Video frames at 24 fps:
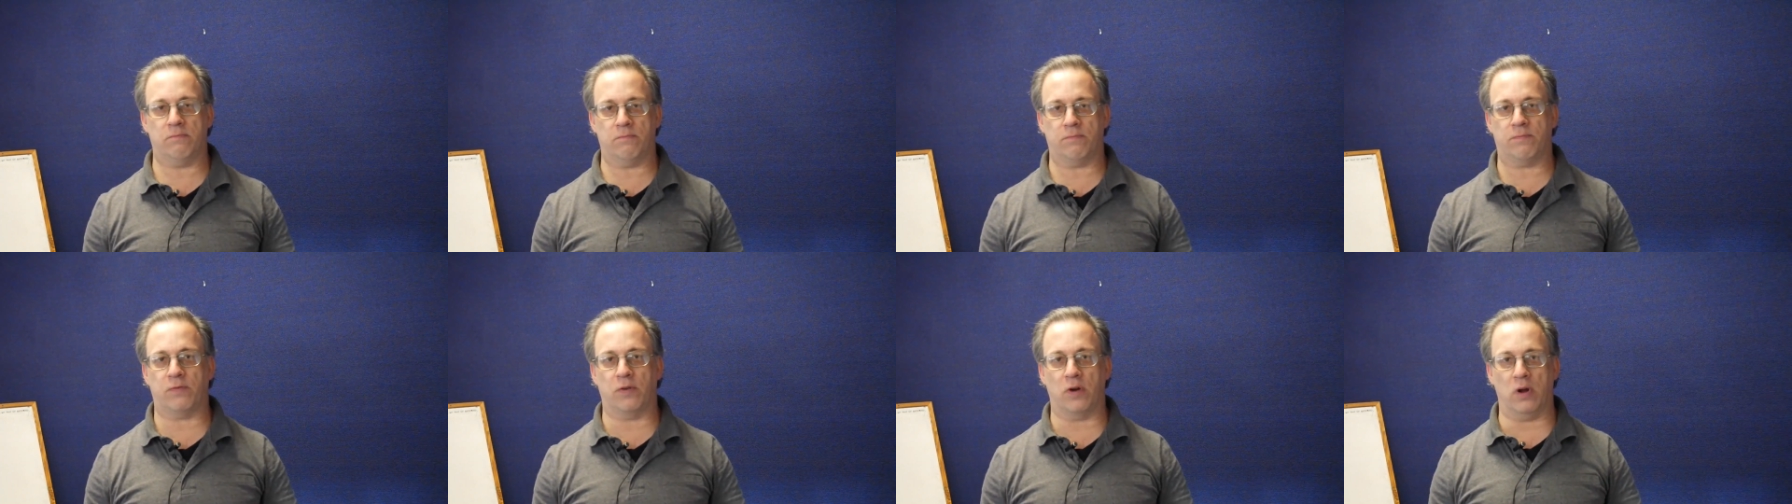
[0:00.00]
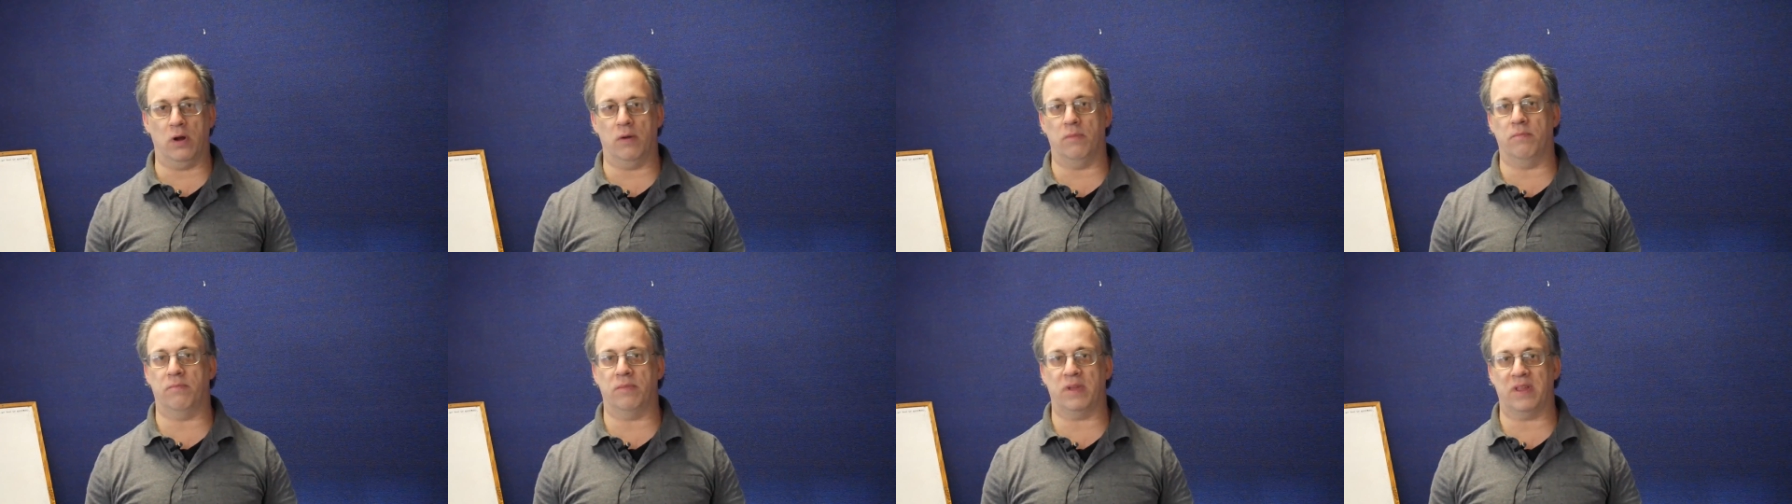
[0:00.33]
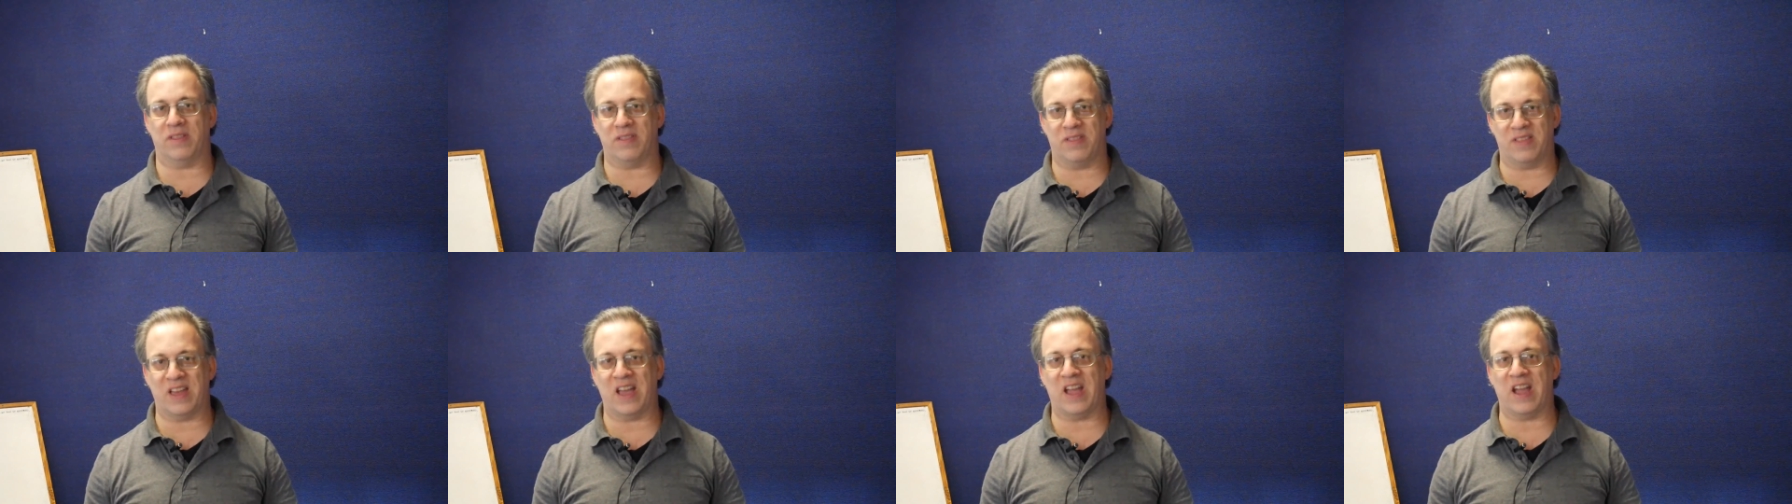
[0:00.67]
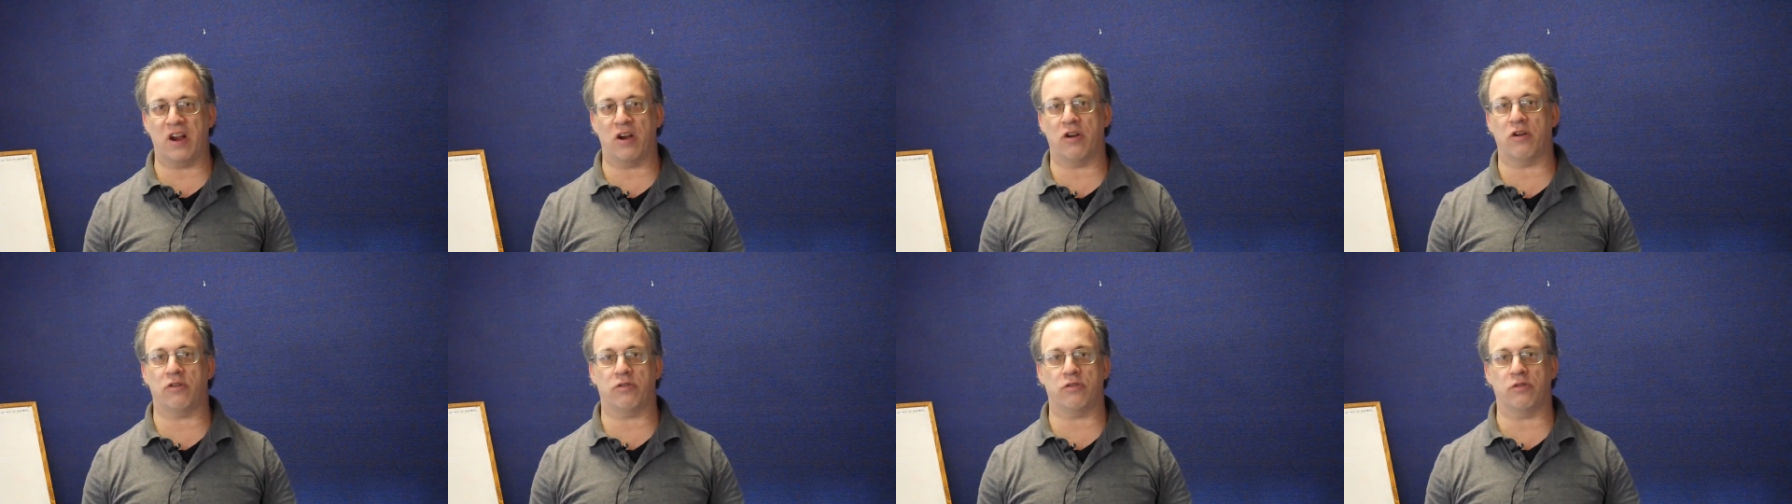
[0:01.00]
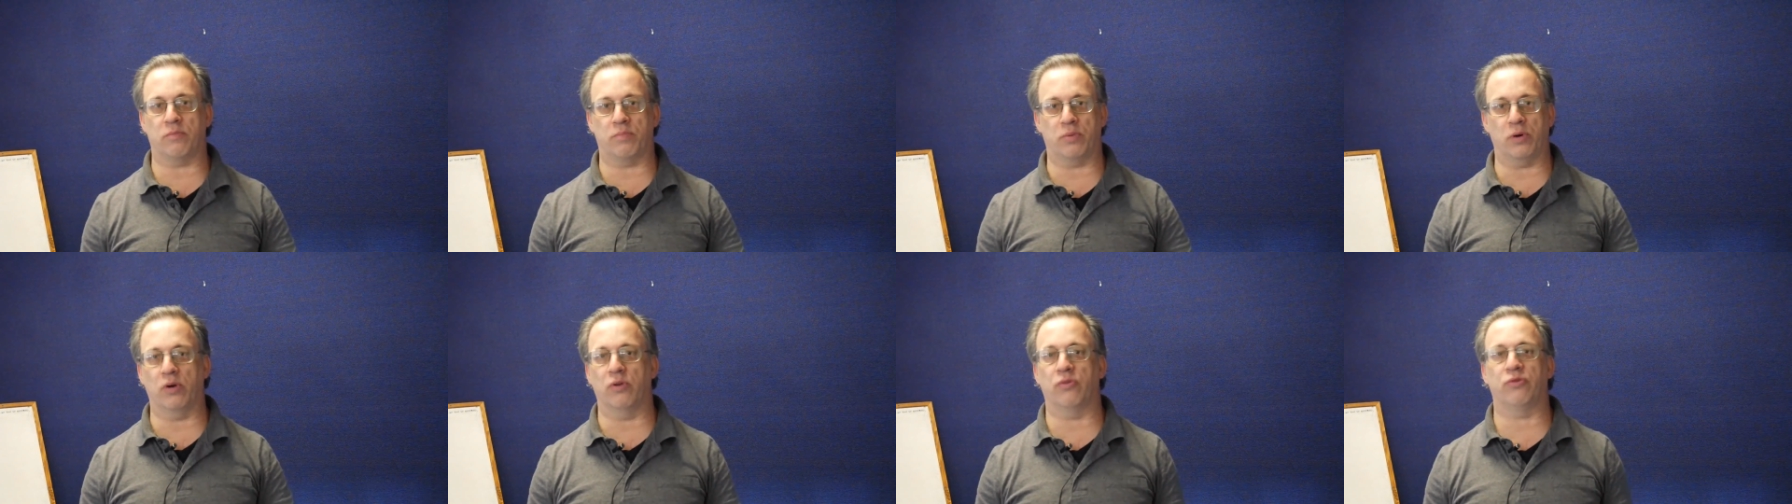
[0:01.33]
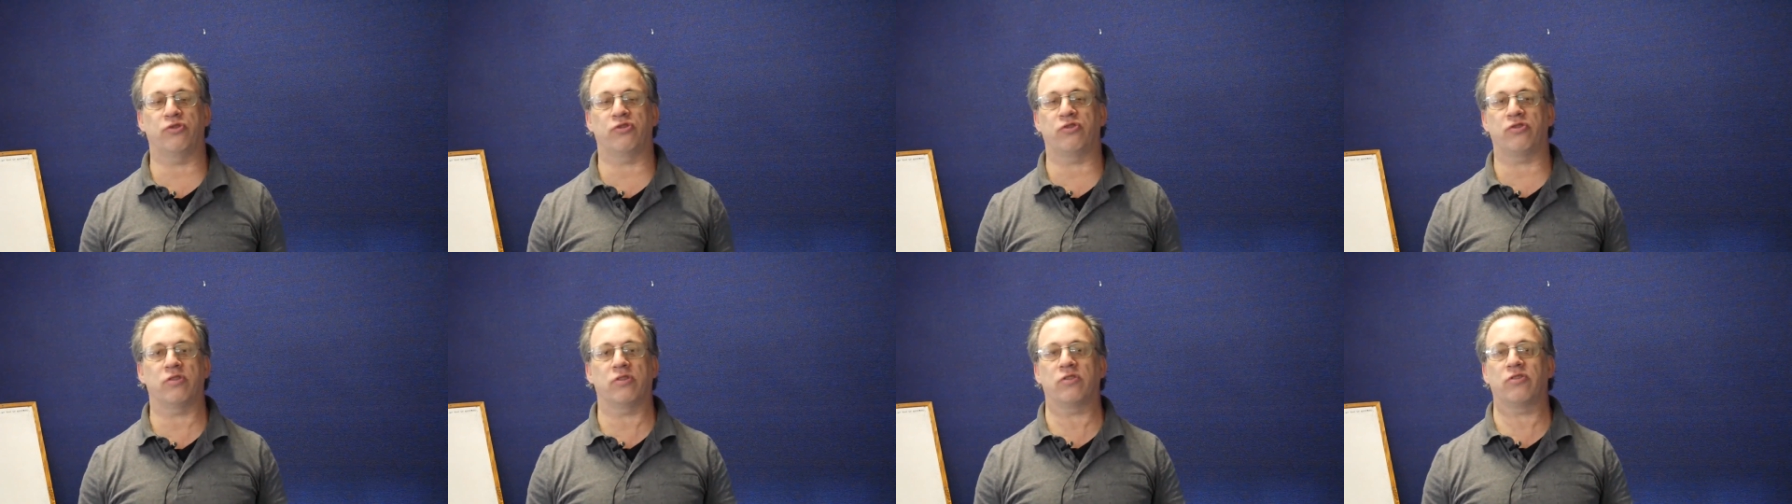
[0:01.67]
from there to
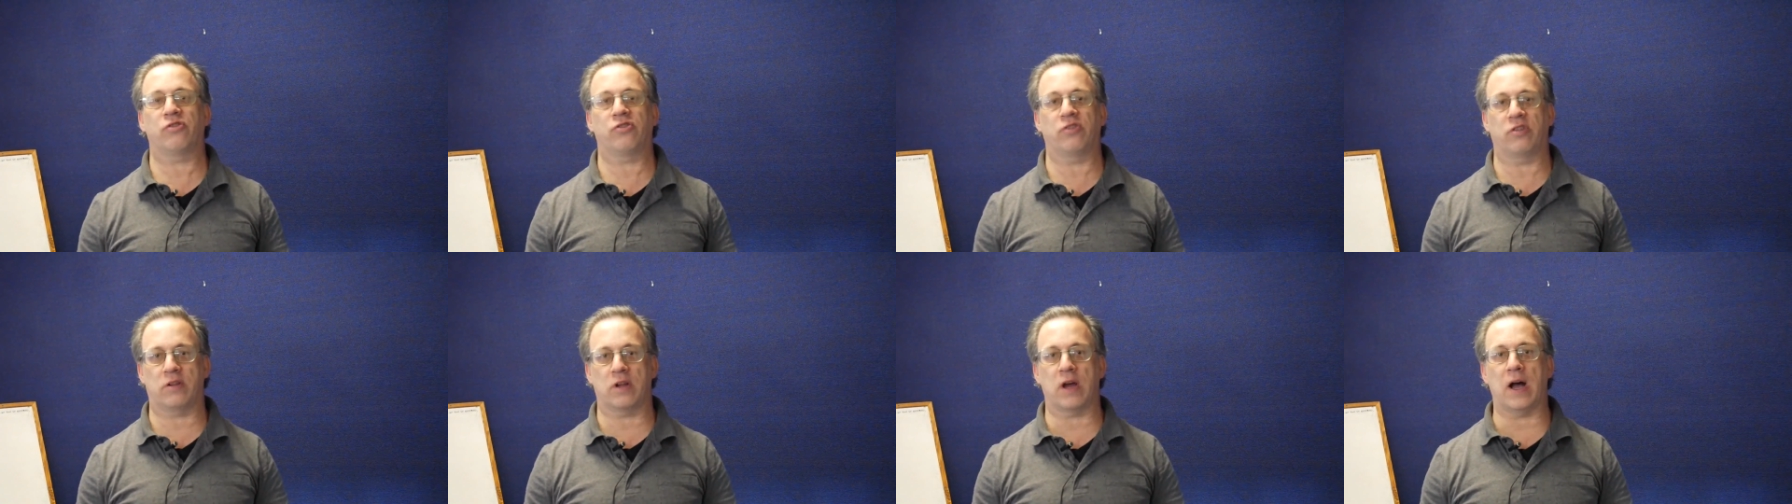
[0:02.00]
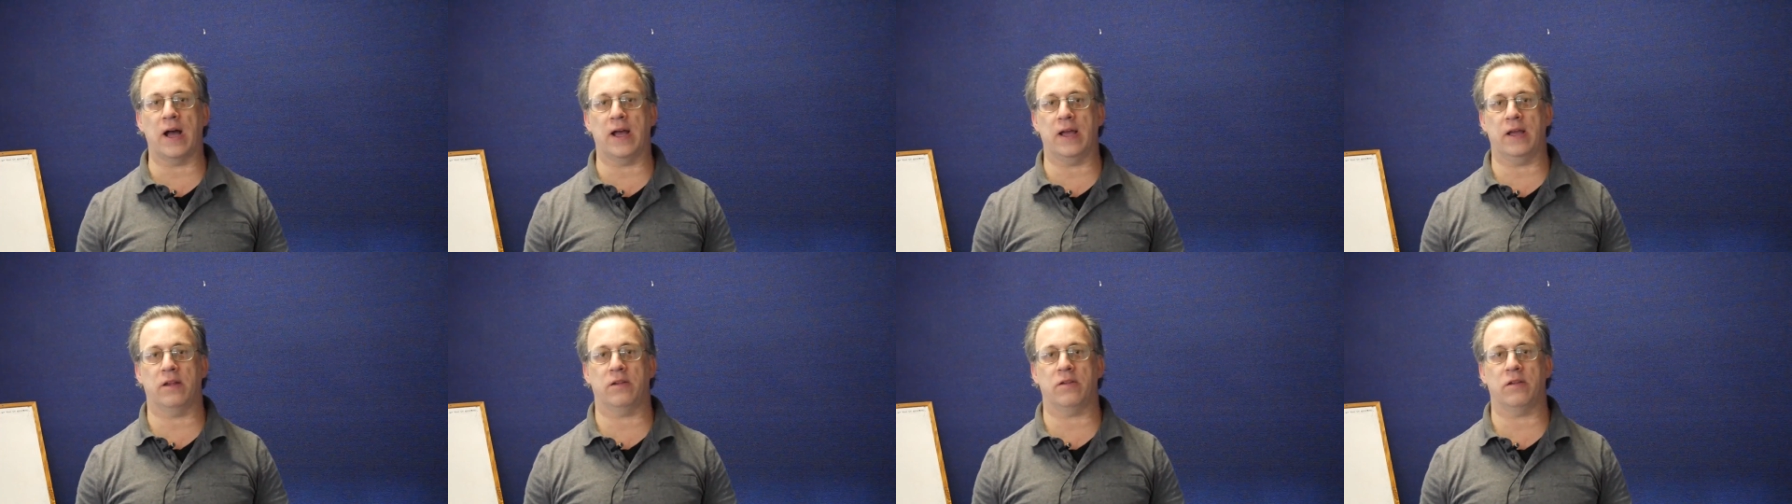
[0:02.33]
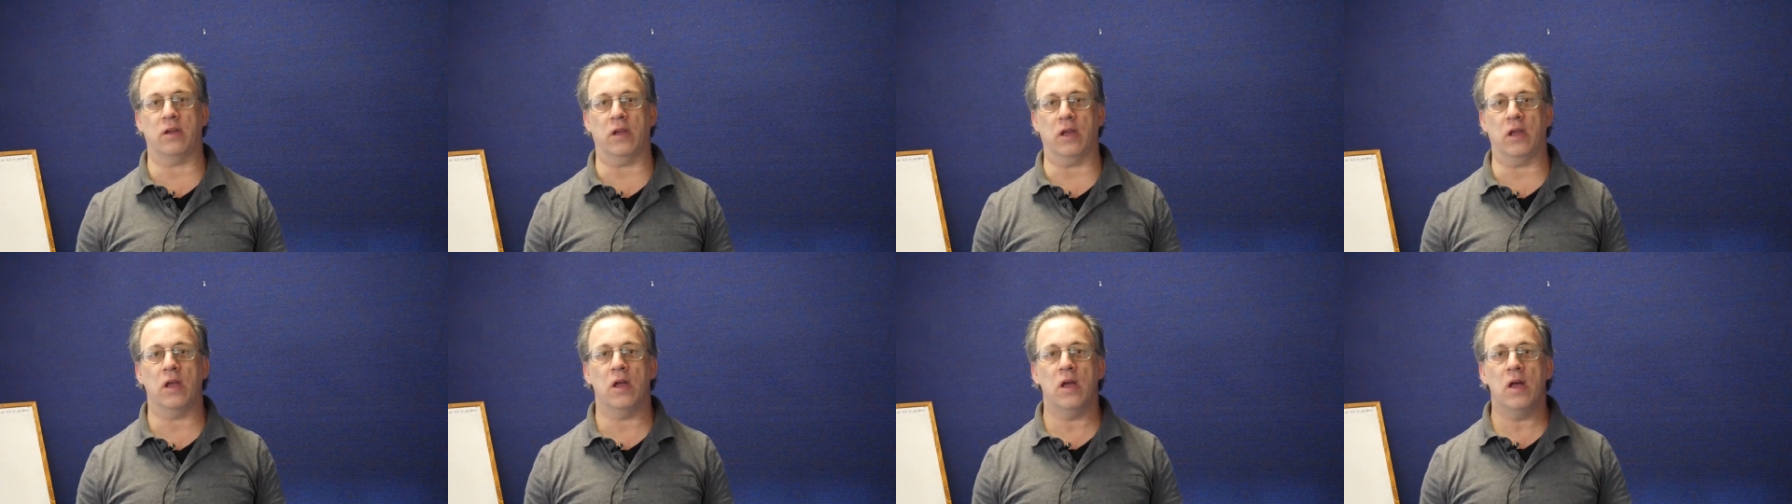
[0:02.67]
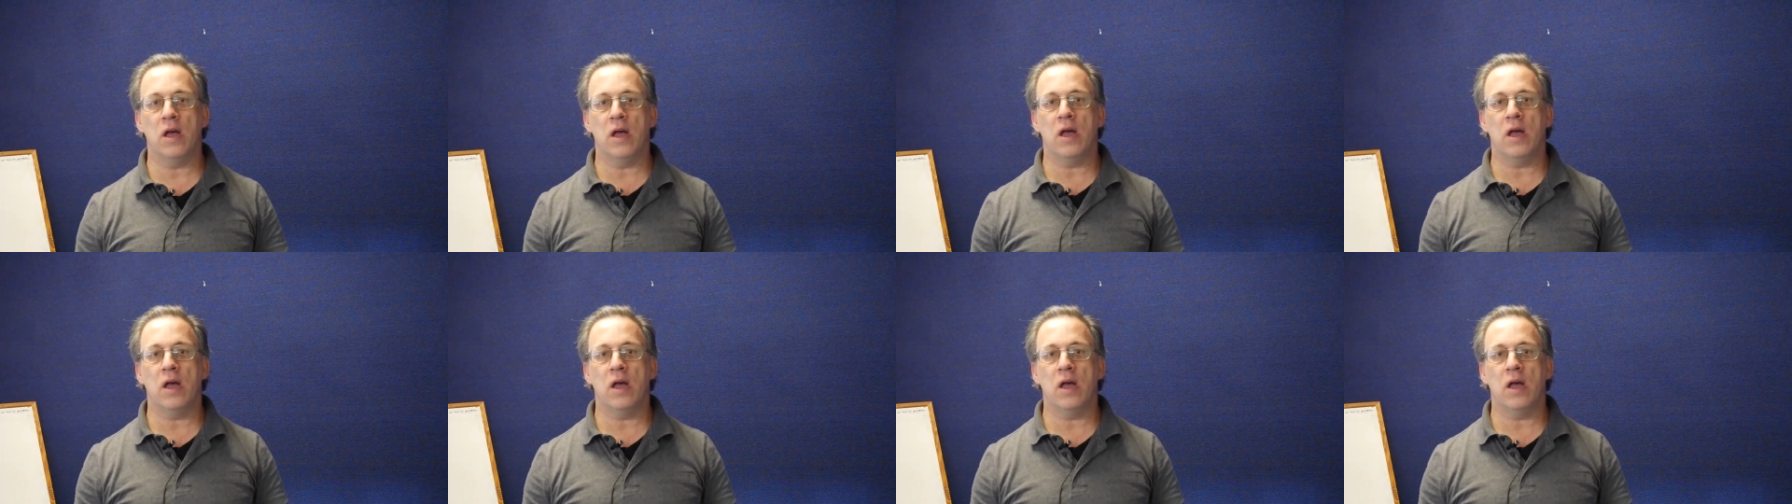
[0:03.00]
post-satiety.